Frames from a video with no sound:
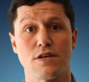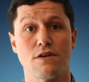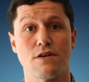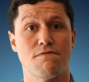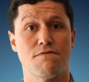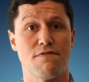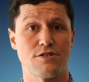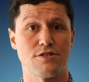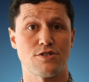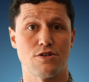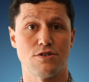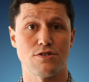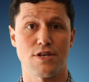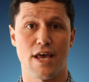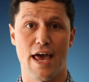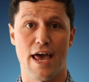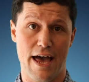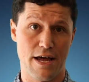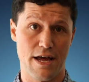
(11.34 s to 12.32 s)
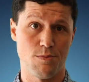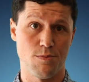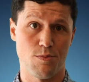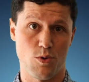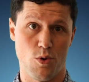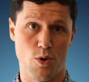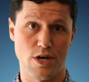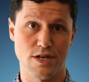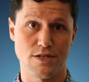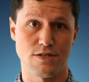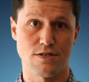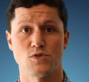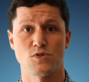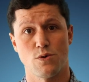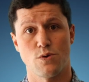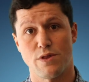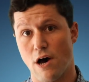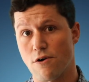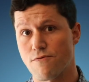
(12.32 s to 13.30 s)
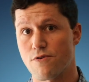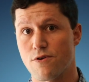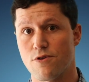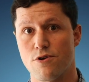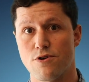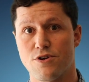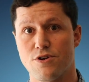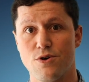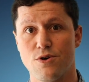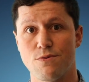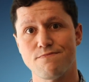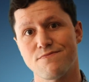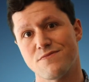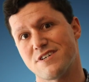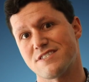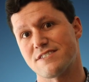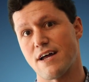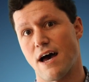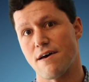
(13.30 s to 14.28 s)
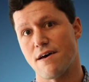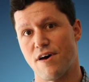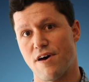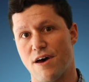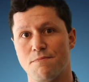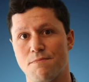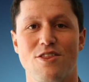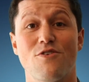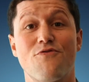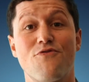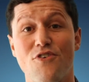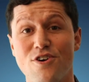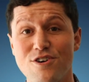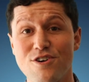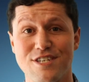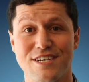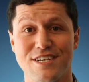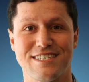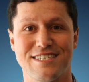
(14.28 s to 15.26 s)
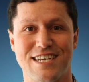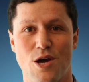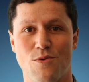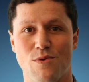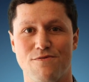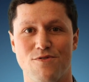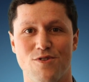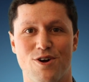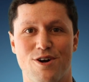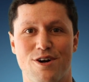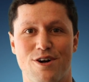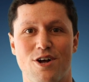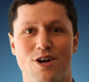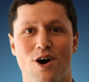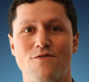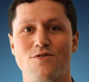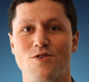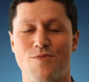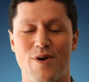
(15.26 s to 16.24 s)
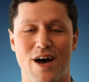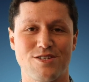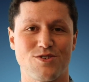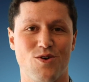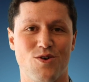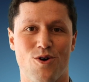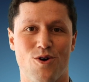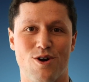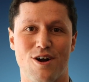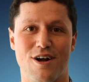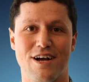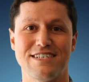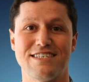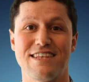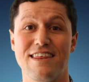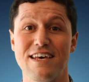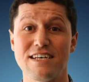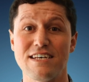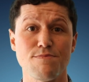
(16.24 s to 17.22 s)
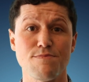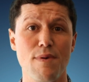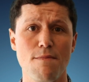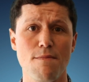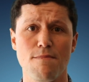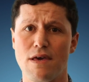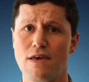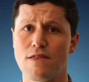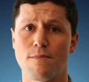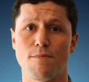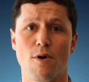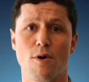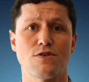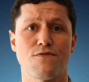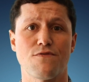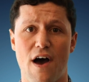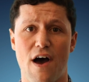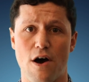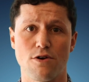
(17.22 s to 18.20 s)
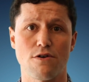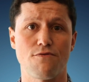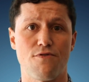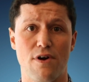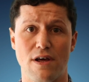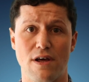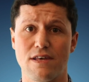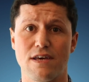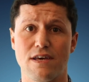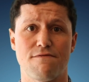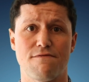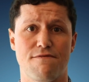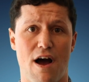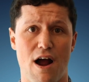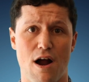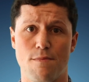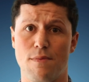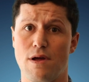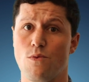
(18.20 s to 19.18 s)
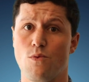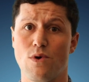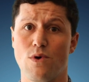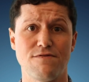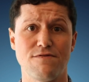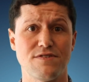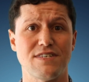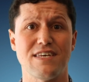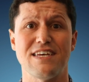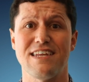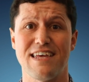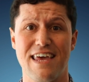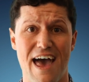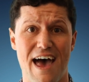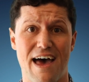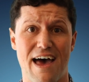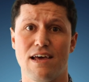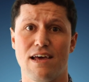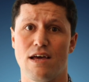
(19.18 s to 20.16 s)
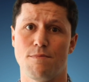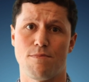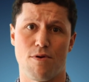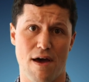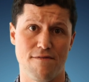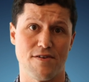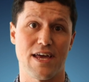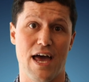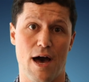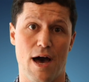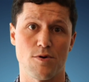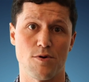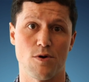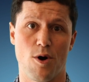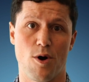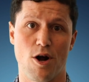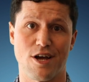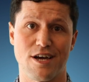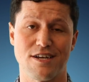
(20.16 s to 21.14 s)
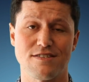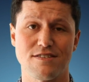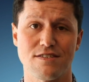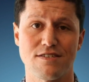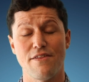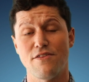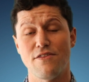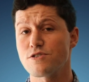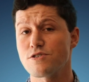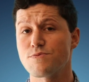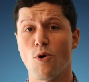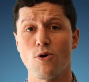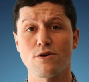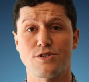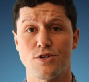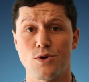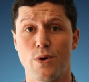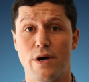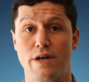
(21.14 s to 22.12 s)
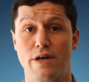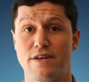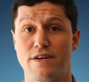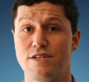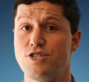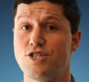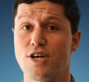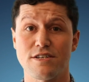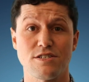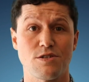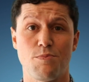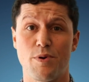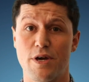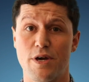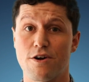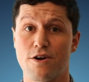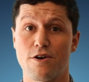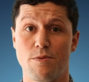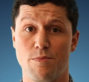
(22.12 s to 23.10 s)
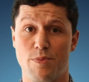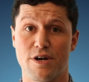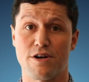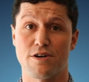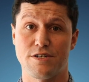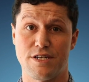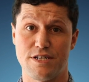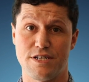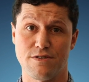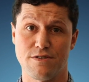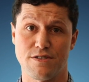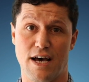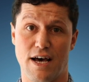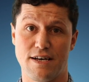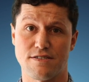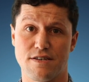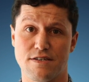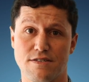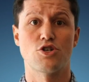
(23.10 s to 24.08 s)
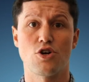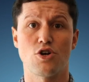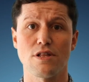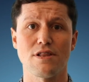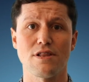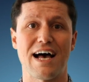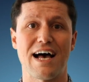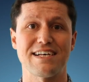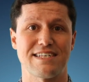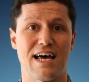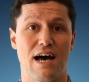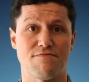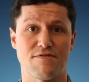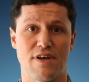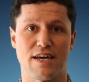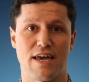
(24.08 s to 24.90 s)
investors, and employees. So without further ado, let's dive in. The first insight we've learned over the past quarter is this may be the most founder-friendly environment we've seen yet in private capital markets. And there's more to it than just bigger and bigger deal sizes. During the last half